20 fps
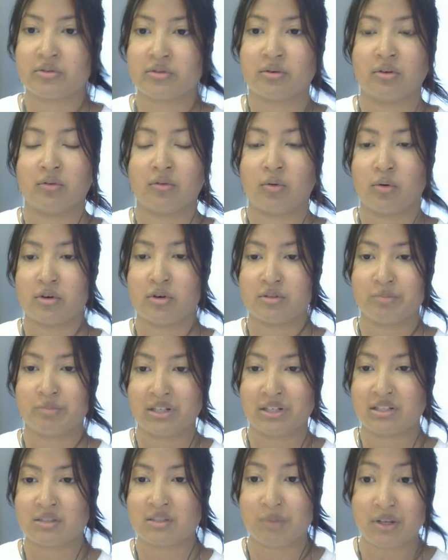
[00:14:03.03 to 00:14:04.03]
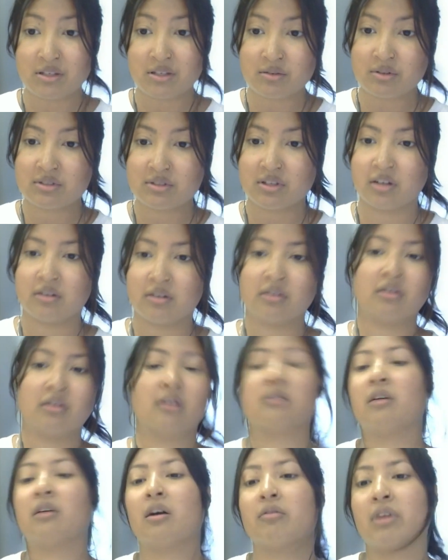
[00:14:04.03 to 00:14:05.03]
There are, of course, big dispensaries that
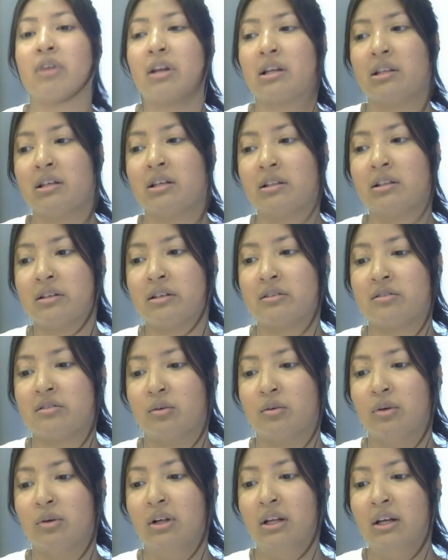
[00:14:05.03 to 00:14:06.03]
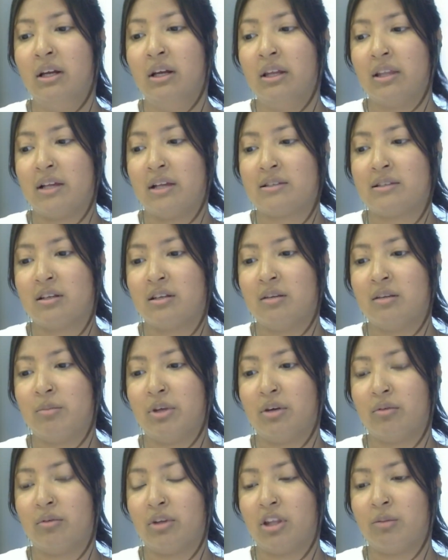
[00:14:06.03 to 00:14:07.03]
are not running legally. So that's going to
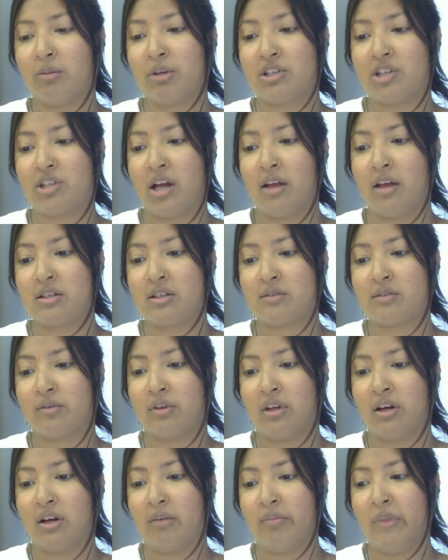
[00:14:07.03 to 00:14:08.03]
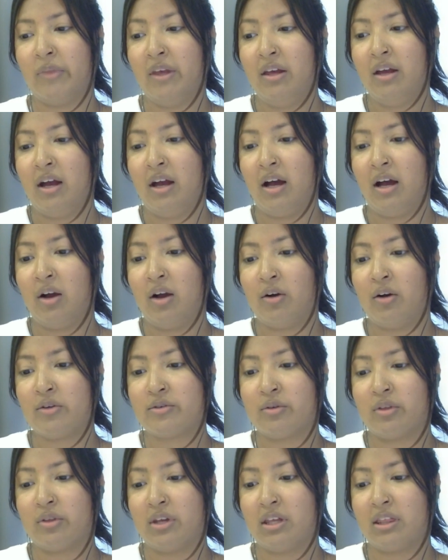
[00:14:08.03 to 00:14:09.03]
be a really big challenge for them. I
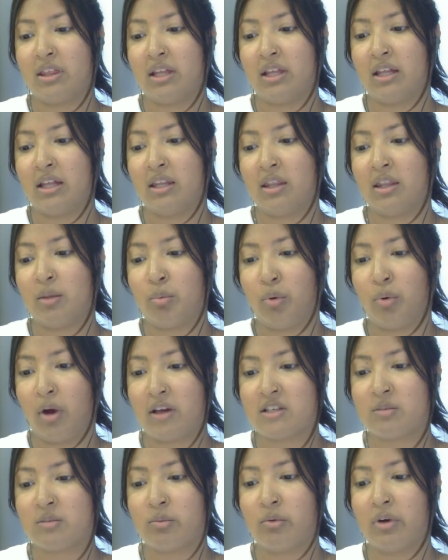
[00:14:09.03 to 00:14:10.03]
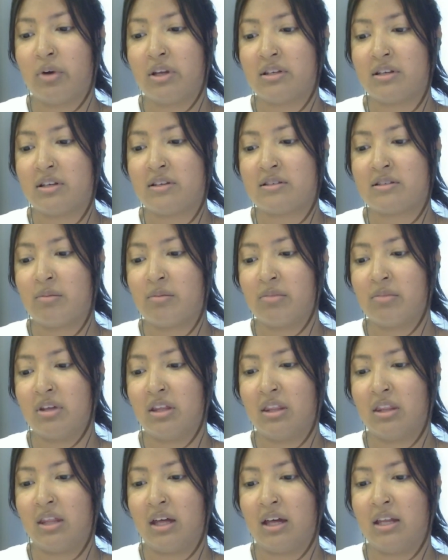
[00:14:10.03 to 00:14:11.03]
also think that the price point is
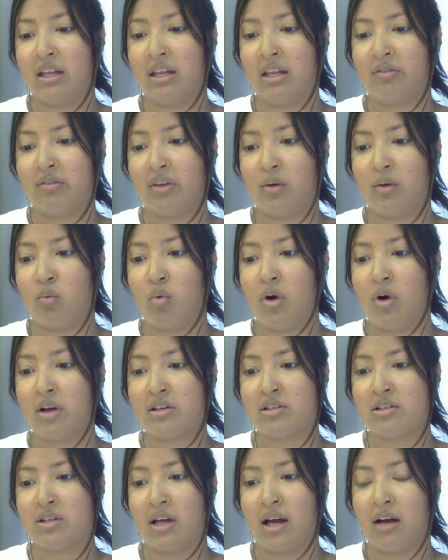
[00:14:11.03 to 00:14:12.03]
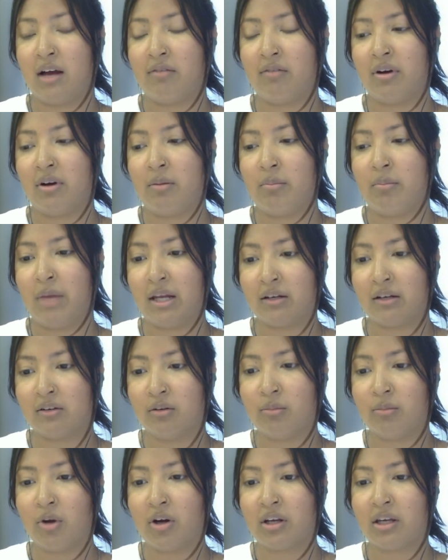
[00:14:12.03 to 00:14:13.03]
something that if they want to have a
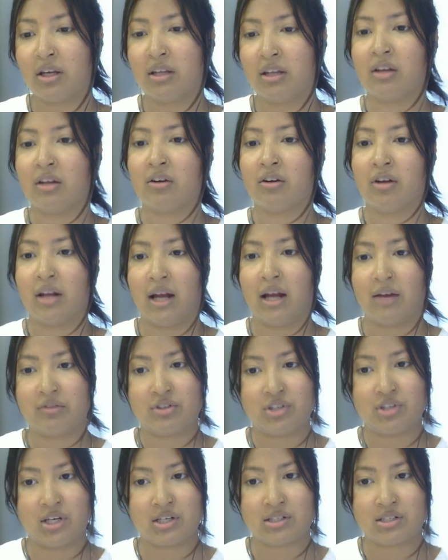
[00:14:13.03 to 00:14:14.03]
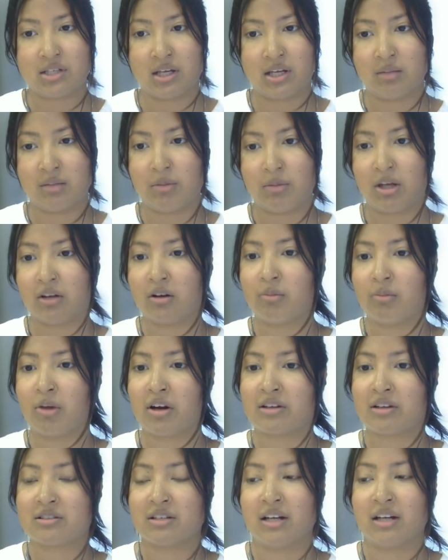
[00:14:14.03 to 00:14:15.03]
medical market, they're going to have to change that. The medical
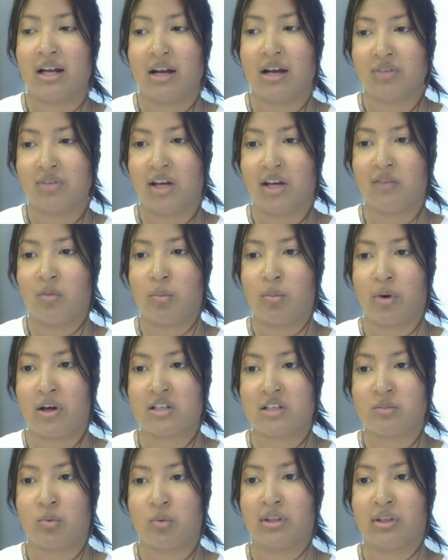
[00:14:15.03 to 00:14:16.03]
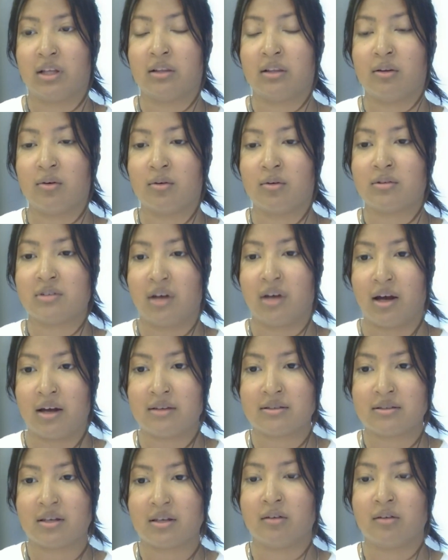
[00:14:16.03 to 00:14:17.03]
market's going to have a price point that local
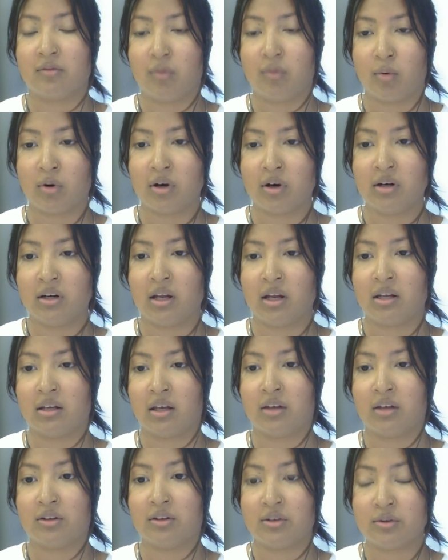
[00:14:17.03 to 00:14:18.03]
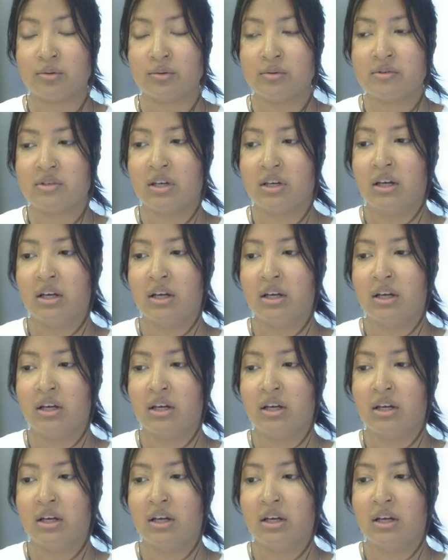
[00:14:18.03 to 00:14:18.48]
Thais can afford and can use.